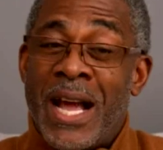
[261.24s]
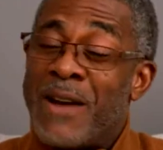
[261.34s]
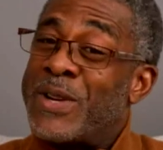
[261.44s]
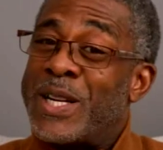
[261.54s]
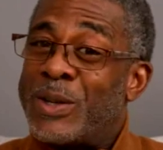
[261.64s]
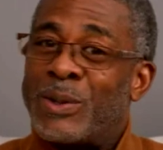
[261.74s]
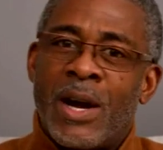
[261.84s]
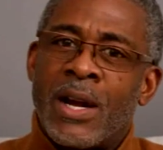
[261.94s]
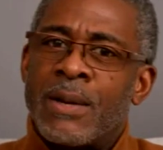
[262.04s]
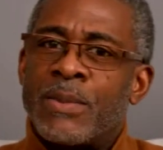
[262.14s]
they have their little
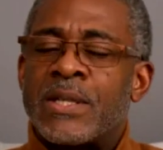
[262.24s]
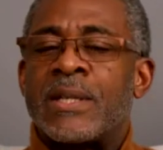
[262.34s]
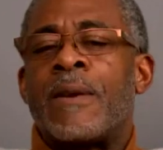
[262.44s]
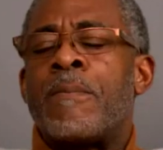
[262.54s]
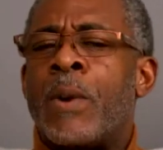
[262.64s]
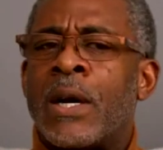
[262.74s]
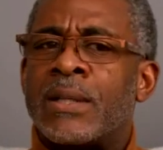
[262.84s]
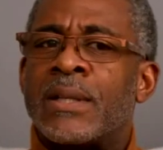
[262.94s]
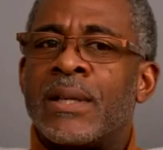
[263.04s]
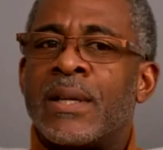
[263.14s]
arguments and that,
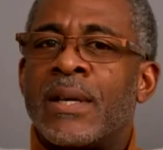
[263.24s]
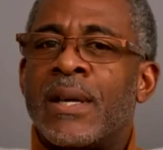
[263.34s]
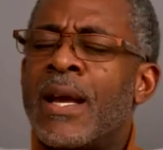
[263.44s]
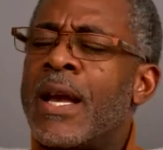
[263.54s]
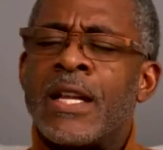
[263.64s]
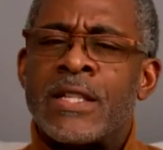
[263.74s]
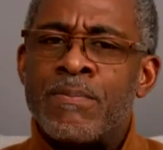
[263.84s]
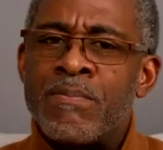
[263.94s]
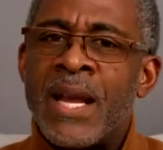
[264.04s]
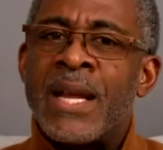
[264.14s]
but it's
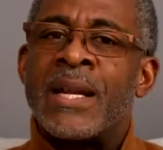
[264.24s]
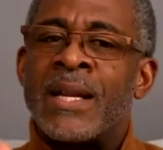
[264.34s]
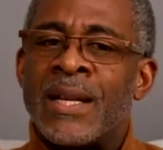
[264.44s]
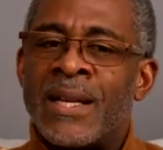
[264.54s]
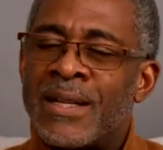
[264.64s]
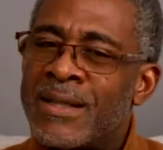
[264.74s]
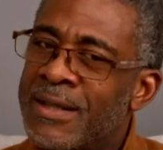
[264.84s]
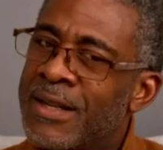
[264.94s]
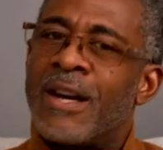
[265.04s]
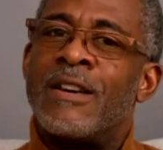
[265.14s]
mainly
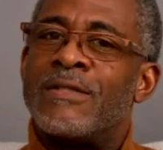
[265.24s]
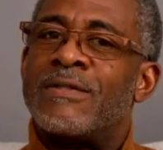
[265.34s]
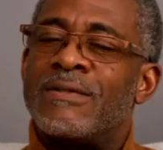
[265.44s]
love.